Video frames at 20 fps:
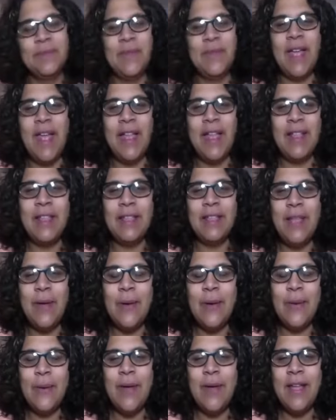
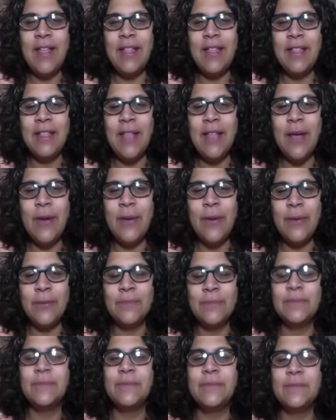Hello, hello,
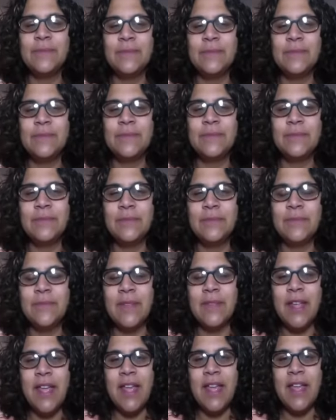
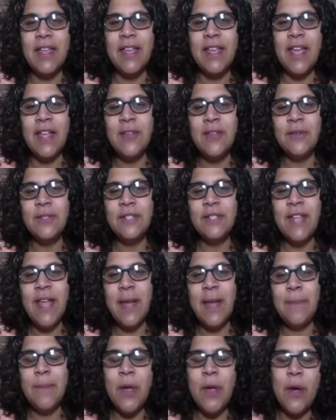can you
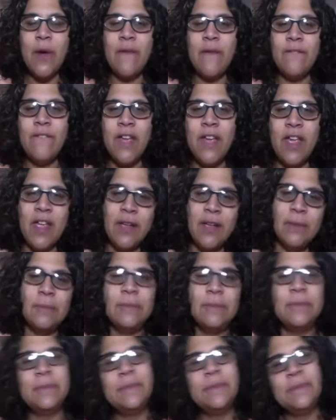stamp your
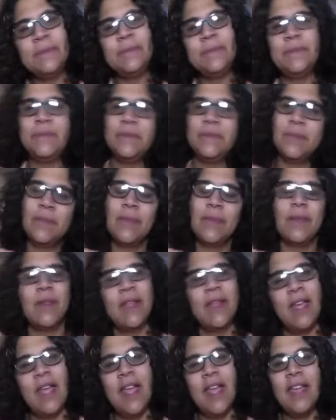feet?
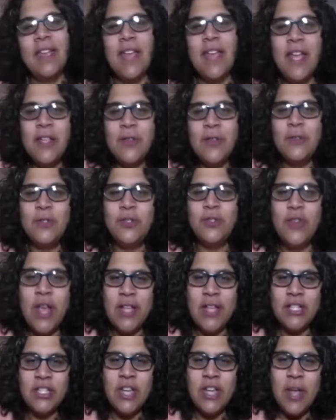Can you
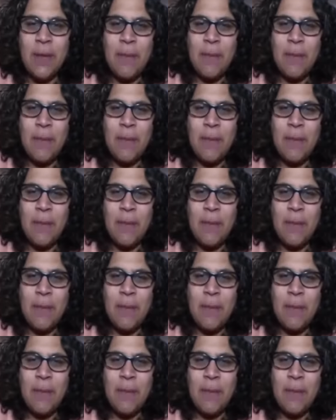stretch up